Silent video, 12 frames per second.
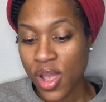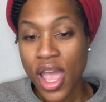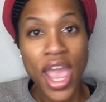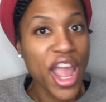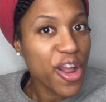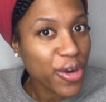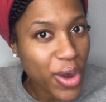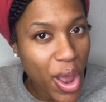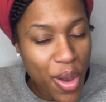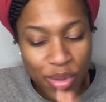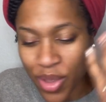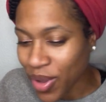Hair
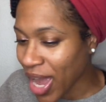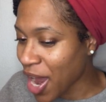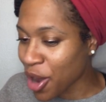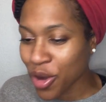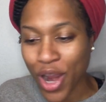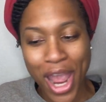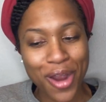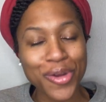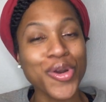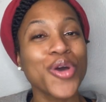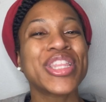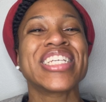growth. Okay, hair hair
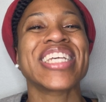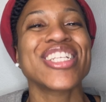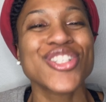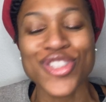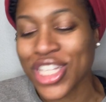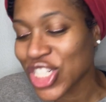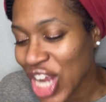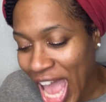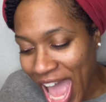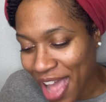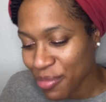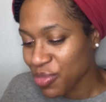growth has entered the
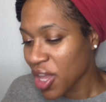chat.